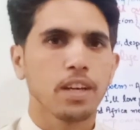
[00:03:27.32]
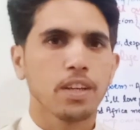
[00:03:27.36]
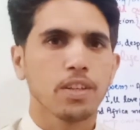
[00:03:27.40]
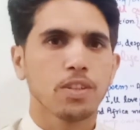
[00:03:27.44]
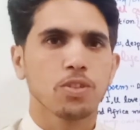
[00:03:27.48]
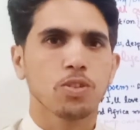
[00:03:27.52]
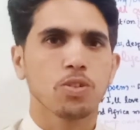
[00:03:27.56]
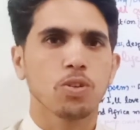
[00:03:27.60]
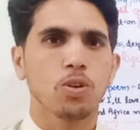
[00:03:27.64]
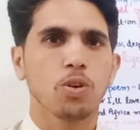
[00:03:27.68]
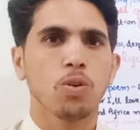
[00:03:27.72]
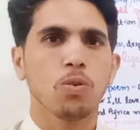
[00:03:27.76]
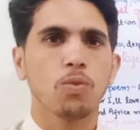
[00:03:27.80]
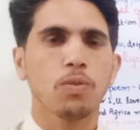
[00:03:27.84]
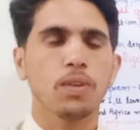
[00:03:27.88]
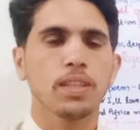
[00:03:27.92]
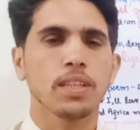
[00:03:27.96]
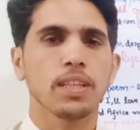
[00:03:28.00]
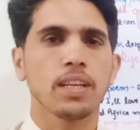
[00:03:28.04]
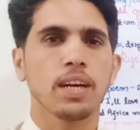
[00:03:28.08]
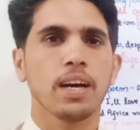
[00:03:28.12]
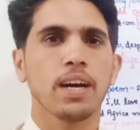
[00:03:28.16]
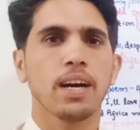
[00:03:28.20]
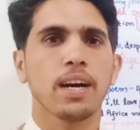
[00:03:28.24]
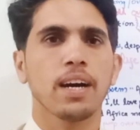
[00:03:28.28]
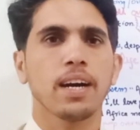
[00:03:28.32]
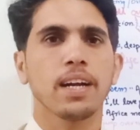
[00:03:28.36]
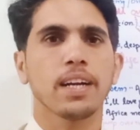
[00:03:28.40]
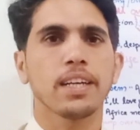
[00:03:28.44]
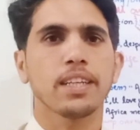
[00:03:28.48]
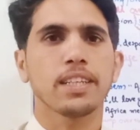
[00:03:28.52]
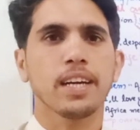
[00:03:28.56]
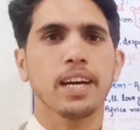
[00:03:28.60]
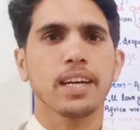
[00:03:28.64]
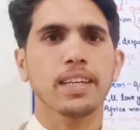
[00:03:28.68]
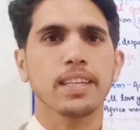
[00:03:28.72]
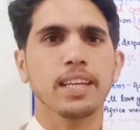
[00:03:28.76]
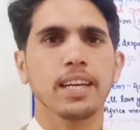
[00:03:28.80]
So with the
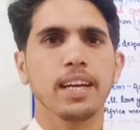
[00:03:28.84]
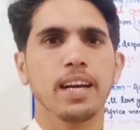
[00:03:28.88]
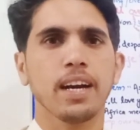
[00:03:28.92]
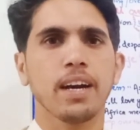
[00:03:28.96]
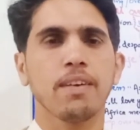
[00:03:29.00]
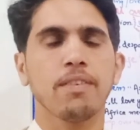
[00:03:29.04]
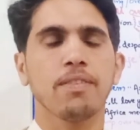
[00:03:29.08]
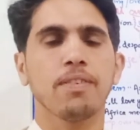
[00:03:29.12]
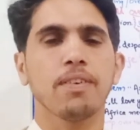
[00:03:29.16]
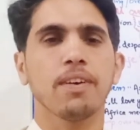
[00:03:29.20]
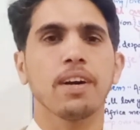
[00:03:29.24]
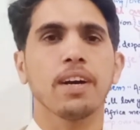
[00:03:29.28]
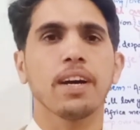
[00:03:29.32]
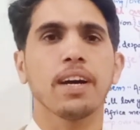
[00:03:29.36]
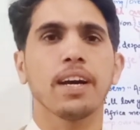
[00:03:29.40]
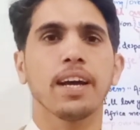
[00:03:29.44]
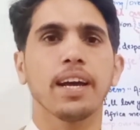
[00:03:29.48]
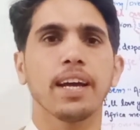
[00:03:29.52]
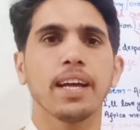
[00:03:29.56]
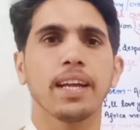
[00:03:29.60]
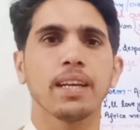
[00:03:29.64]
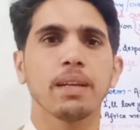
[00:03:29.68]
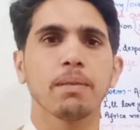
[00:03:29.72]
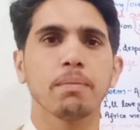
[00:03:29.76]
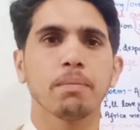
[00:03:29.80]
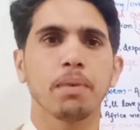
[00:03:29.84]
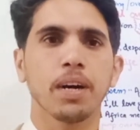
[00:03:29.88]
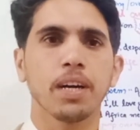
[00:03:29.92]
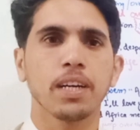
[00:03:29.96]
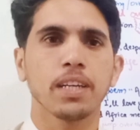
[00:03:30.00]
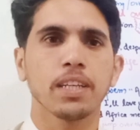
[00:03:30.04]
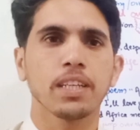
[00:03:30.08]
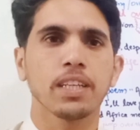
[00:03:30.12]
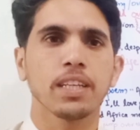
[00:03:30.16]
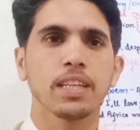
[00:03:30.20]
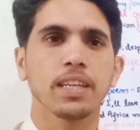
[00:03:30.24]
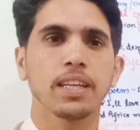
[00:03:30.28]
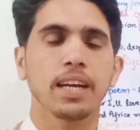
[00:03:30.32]
talking of
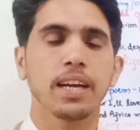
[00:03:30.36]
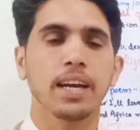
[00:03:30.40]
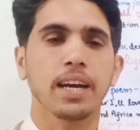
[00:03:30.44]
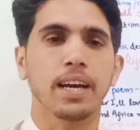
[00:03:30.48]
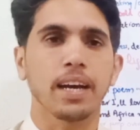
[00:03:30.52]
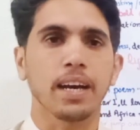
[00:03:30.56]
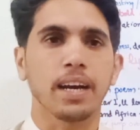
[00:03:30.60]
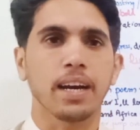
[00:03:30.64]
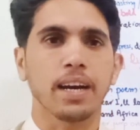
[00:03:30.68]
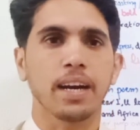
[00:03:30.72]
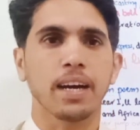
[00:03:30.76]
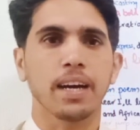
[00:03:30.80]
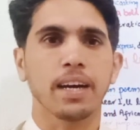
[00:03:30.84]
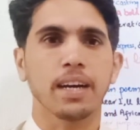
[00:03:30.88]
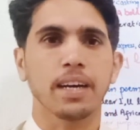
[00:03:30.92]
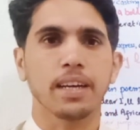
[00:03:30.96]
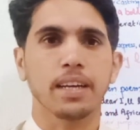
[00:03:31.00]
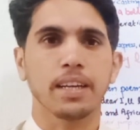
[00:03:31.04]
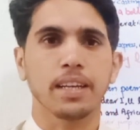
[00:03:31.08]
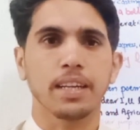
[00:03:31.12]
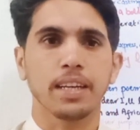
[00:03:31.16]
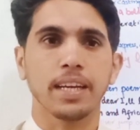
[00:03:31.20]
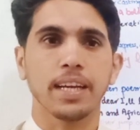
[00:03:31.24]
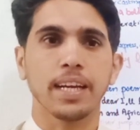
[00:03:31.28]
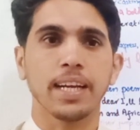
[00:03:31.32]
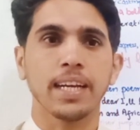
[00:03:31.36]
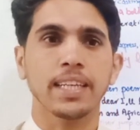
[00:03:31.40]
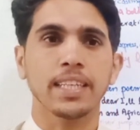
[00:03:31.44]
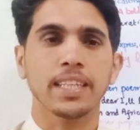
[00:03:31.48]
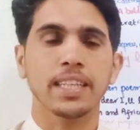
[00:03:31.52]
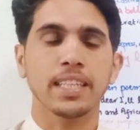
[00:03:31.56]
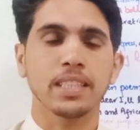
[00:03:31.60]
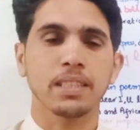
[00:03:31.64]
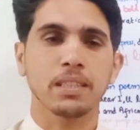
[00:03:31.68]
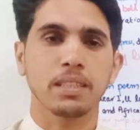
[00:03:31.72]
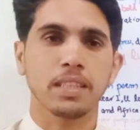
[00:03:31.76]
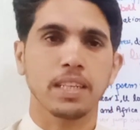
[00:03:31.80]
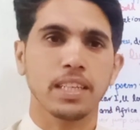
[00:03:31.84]
anybody,
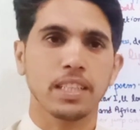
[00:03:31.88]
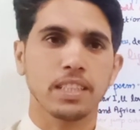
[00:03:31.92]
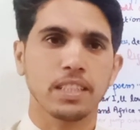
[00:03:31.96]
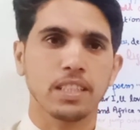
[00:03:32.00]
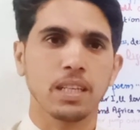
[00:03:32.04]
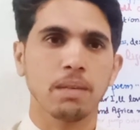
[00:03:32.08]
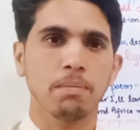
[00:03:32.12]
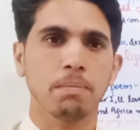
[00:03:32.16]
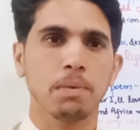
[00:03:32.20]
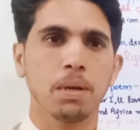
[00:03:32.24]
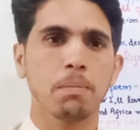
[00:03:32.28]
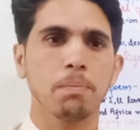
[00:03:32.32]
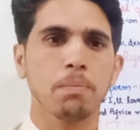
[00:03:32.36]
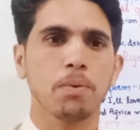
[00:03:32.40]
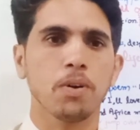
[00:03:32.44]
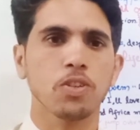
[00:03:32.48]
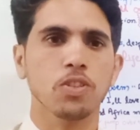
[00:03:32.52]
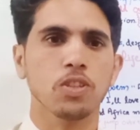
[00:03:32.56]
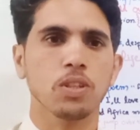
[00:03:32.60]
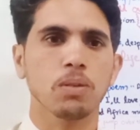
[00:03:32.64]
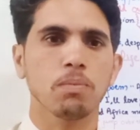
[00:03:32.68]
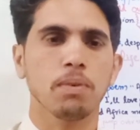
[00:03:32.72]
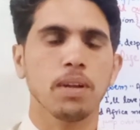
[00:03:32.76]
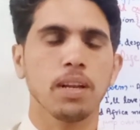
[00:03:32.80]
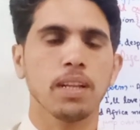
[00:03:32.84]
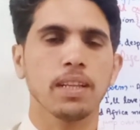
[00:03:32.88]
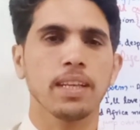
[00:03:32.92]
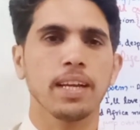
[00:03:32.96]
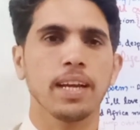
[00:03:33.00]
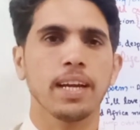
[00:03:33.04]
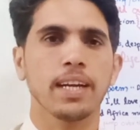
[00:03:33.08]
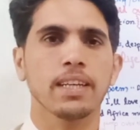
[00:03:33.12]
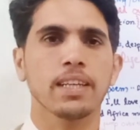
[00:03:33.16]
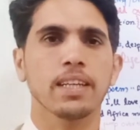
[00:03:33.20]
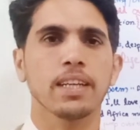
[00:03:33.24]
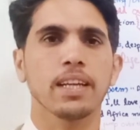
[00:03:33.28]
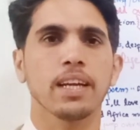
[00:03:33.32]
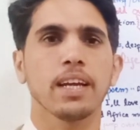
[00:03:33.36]
it seems impossible
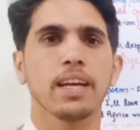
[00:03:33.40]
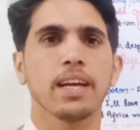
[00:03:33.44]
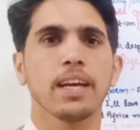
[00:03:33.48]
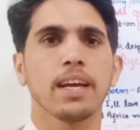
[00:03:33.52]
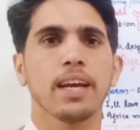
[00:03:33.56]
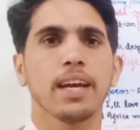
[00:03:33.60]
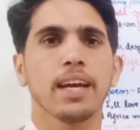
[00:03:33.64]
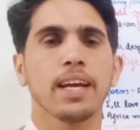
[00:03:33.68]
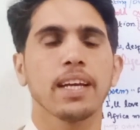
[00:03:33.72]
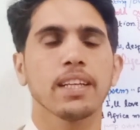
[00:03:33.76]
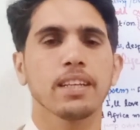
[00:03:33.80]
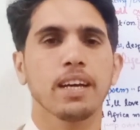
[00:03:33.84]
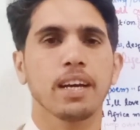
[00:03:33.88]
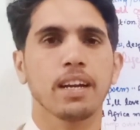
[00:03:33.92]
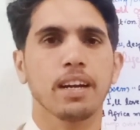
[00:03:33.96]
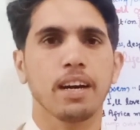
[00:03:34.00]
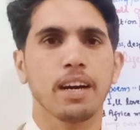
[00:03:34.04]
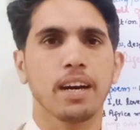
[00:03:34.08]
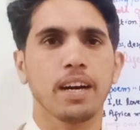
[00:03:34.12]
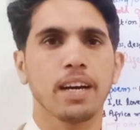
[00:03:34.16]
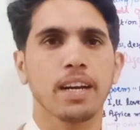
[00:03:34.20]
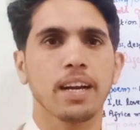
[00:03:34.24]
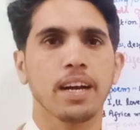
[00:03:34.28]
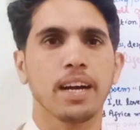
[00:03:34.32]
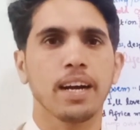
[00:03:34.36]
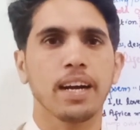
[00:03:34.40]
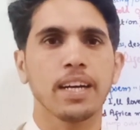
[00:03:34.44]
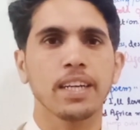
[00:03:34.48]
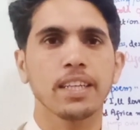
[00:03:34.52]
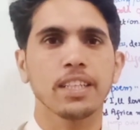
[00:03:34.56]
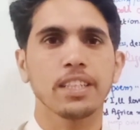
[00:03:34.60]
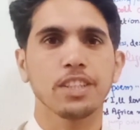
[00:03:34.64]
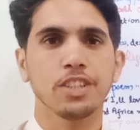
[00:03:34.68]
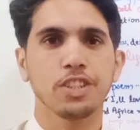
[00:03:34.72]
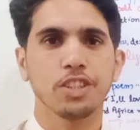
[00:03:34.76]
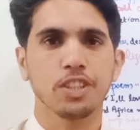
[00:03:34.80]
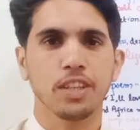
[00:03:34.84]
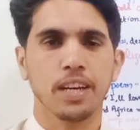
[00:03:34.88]
that his or her heart
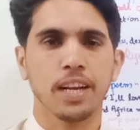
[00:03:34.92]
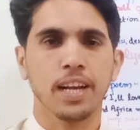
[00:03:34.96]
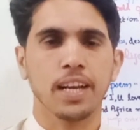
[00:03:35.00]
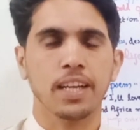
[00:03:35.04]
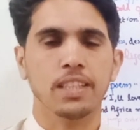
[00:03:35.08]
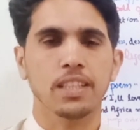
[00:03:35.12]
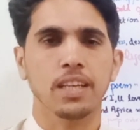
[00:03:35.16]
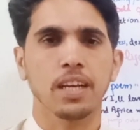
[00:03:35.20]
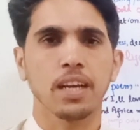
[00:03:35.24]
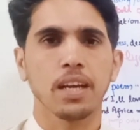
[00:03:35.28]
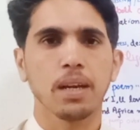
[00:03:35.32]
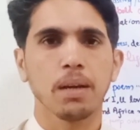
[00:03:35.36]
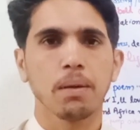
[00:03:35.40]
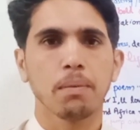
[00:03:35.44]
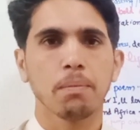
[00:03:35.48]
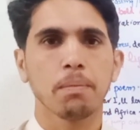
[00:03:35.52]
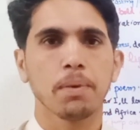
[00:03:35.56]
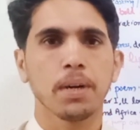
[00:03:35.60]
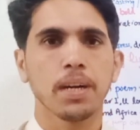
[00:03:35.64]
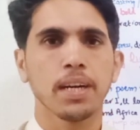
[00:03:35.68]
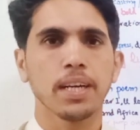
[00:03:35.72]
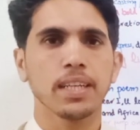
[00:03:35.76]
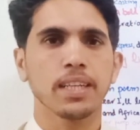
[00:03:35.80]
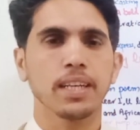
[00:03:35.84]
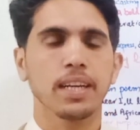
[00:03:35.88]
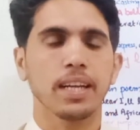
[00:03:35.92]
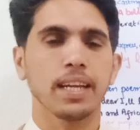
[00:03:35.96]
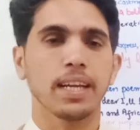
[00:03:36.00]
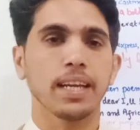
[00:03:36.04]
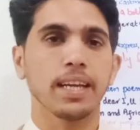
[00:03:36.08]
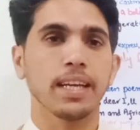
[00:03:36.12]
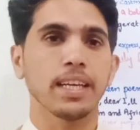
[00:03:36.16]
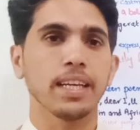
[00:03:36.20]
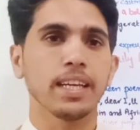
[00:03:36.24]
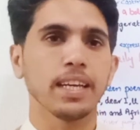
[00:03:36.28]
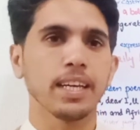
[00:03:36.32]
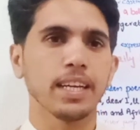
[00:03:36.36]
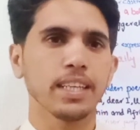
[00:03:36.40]
shrinks. But
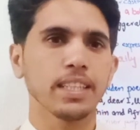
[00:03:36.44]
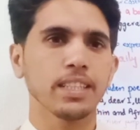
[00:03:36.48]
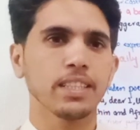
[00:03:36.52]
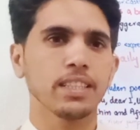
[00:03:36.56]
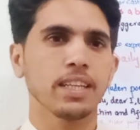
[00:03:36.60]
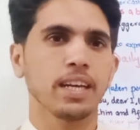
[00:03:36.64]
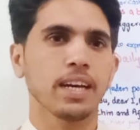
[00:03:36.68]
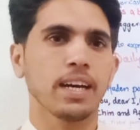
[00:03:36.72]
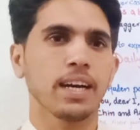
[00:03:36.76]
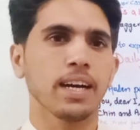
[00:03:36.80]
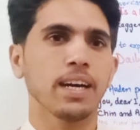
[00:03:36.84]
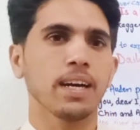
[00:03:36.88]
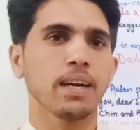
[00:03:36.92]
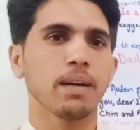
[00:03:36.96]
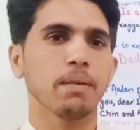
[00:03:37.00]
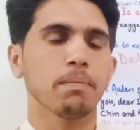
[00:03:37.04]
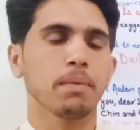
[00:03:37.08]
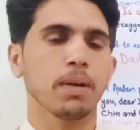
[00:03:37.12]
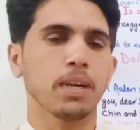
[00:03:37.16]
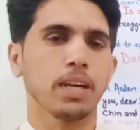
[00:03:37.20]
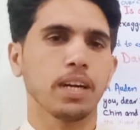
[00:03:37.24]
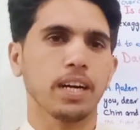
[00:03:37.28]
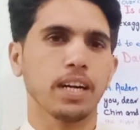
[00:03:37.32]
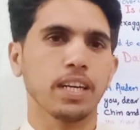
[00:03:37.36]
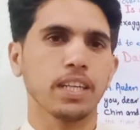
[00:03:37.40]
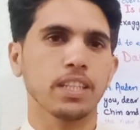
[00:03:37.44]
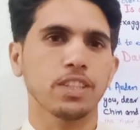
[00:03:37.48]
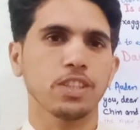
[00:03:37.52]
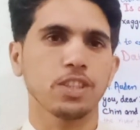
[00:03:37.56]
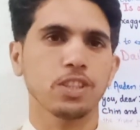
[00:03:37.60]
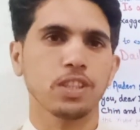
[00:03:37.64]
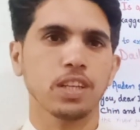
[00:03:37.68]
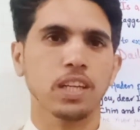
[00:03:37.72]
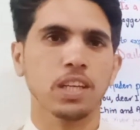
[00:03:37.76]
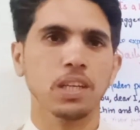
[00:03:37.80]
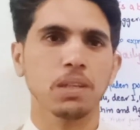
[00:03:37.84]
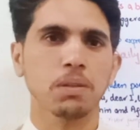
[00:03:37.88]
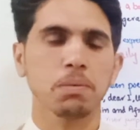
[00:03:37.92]
here's the my heart
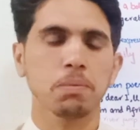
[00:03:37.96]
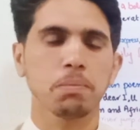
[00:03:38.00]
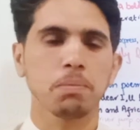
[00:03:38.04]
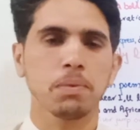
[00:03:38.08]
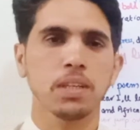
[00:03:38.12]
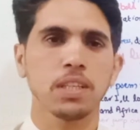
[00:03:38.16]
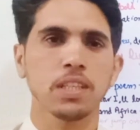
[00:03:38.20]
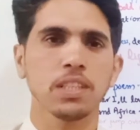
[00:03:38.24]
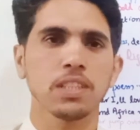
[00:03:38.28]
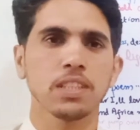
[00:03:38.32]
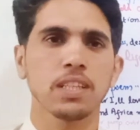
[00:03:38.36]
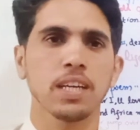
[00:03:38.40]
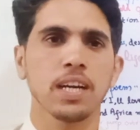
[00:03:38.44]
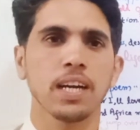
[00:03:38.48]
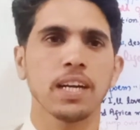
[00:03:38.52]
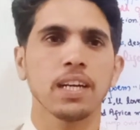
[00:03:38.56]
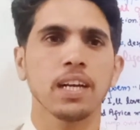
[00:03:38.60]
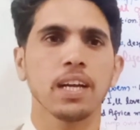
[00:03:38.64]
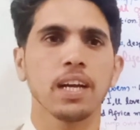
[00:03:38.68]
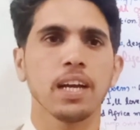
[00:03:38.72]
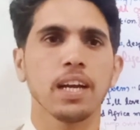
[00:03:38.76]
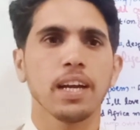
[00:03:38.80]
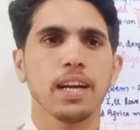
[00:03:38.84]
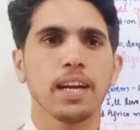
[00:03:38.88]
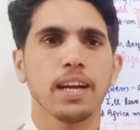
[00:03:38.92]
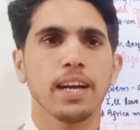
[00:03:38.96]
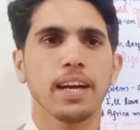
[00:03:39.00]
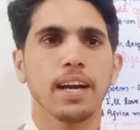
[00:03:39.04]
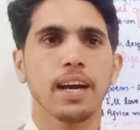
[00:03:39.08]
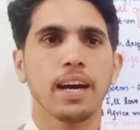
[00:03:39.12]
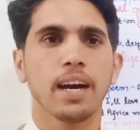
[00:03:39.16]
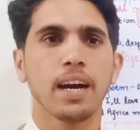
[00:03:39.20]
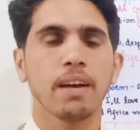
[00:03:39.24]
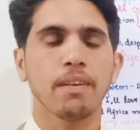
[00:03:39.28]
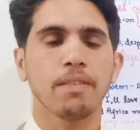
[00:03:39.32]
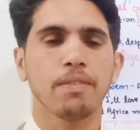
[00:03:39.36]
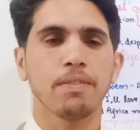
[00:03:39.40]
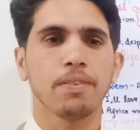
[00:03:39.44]
shrinks means that
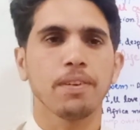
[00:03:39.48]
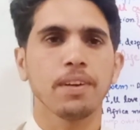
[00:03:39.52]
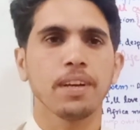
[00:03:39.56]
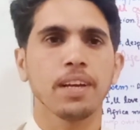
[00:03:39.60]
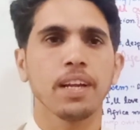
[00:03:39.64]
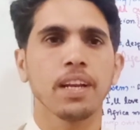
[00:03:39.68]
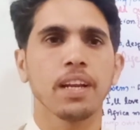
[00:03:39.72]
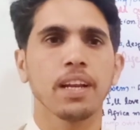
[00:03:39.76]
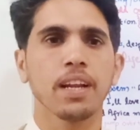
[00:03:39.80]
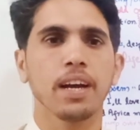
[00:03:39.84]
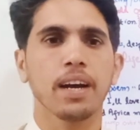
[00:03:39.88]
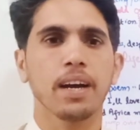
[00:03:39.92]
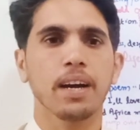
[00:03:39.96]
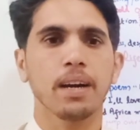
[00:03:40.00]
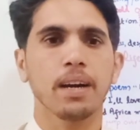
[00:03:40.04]
I feel